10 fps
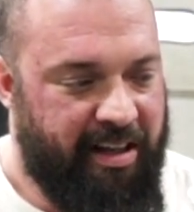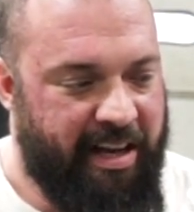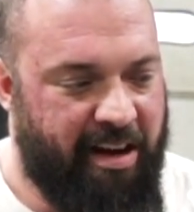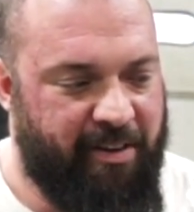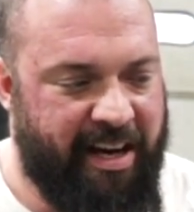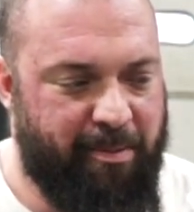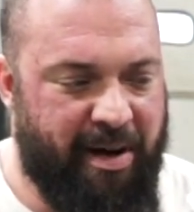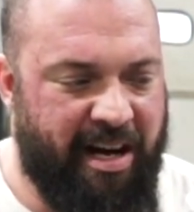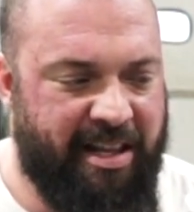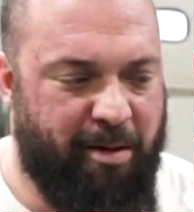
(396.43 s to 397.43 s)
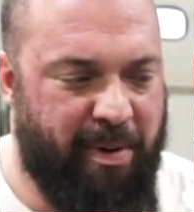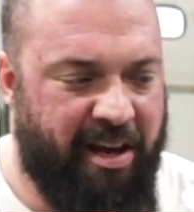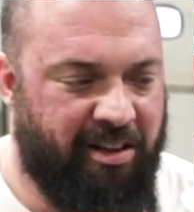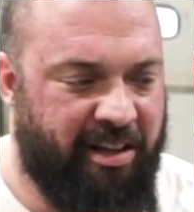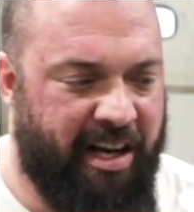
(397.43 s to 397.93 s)
Now, if I get behind that
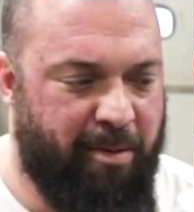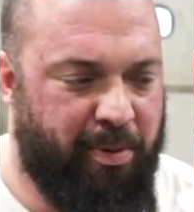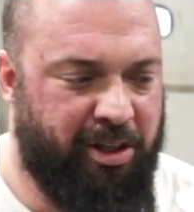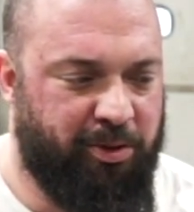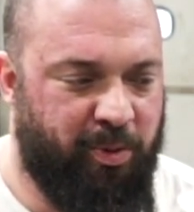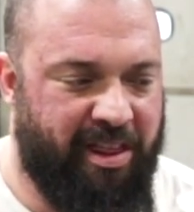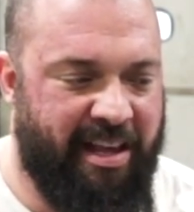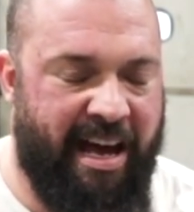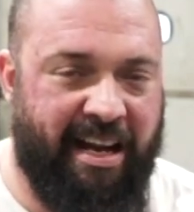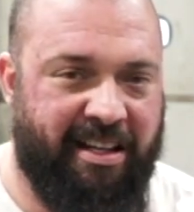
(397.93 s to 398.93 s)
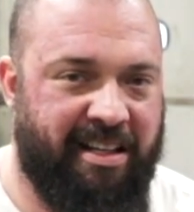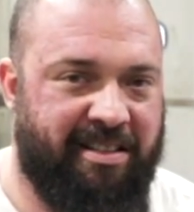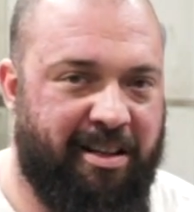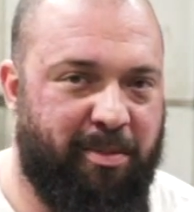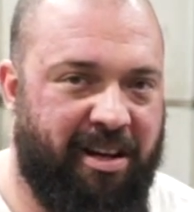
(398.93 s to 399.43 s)
panel and I push with that, that's
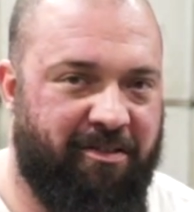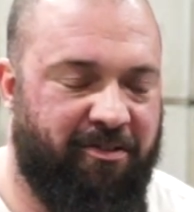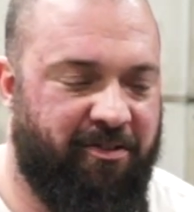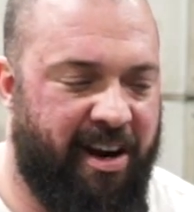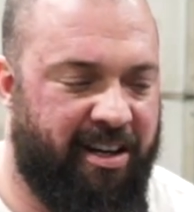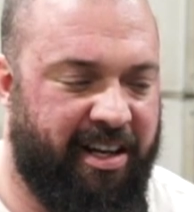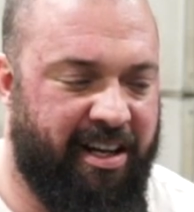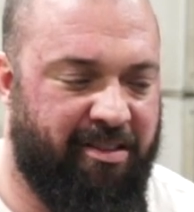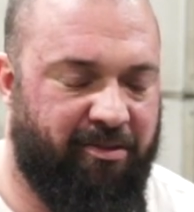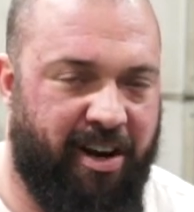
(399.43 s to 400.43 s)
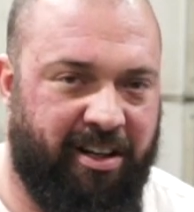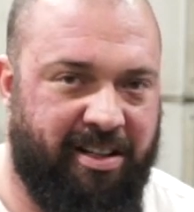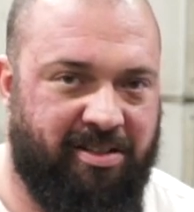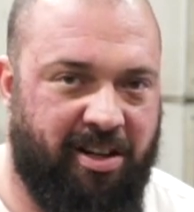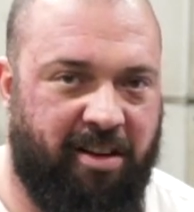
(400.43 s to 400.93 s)
gonna be a very,
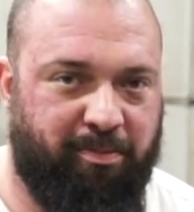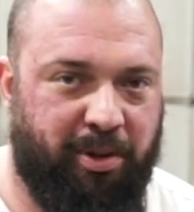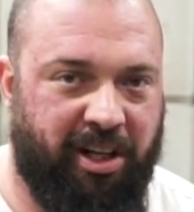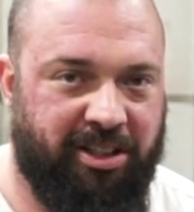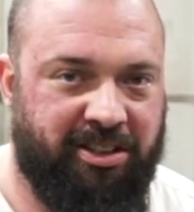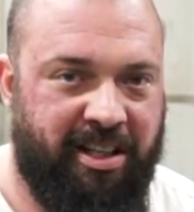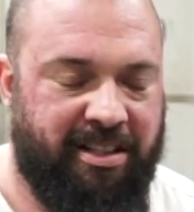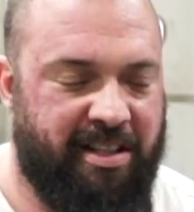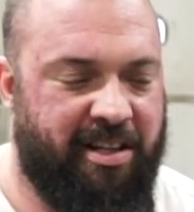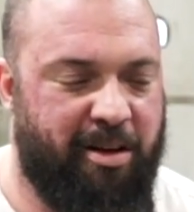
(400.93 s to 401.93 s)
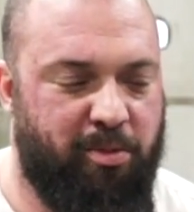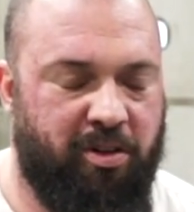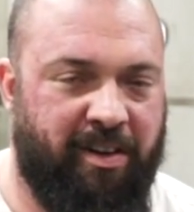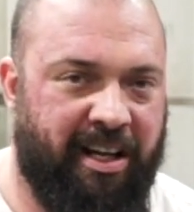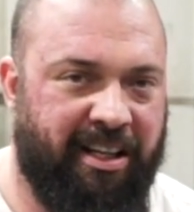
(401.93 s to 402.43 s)
very soft push. That's gonna
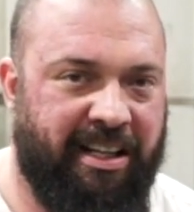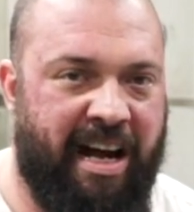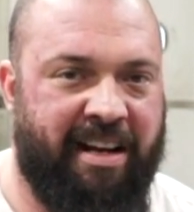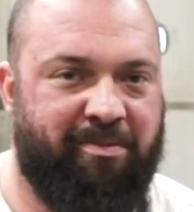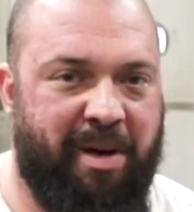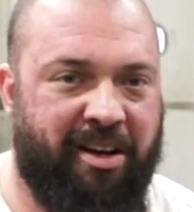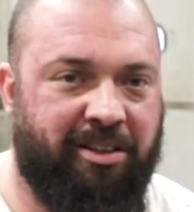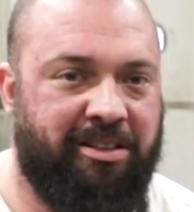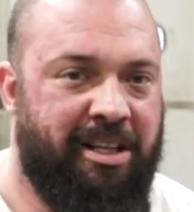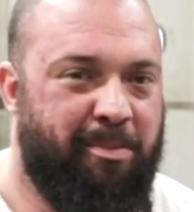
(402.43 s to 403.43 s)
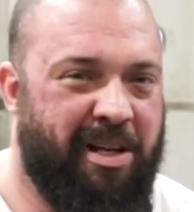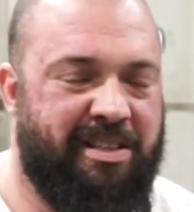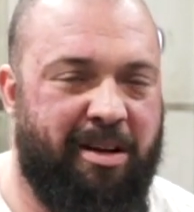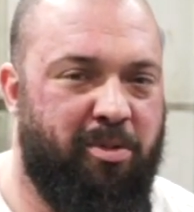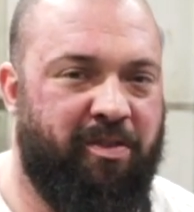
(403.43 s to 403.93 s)
move a lot of metal, but it's
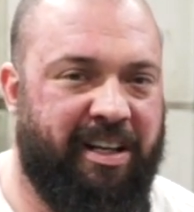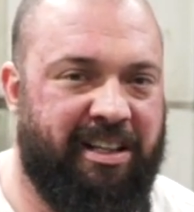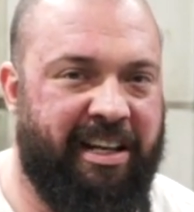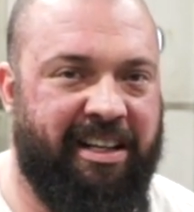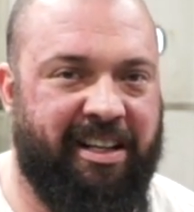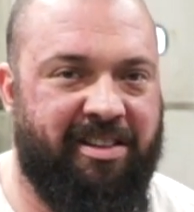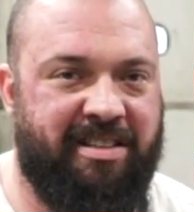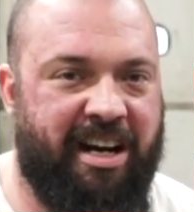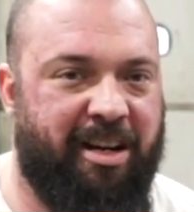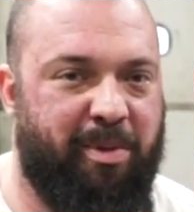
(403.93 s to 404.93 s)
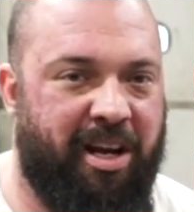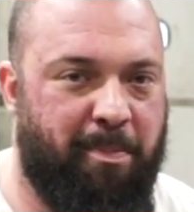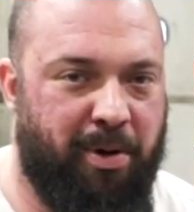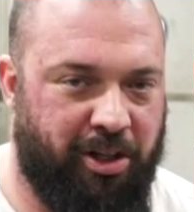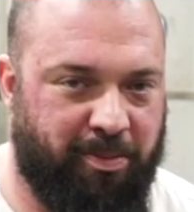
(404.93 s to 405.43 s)
gonna move it cleanly. There's not gonna be any
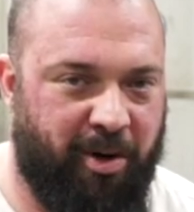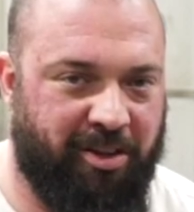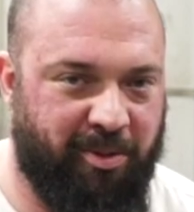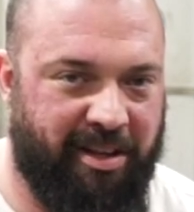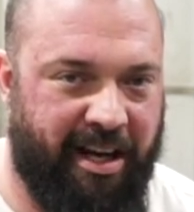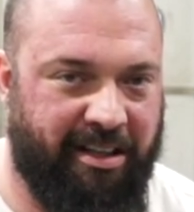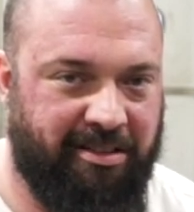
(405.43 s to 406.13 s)
push marks with that.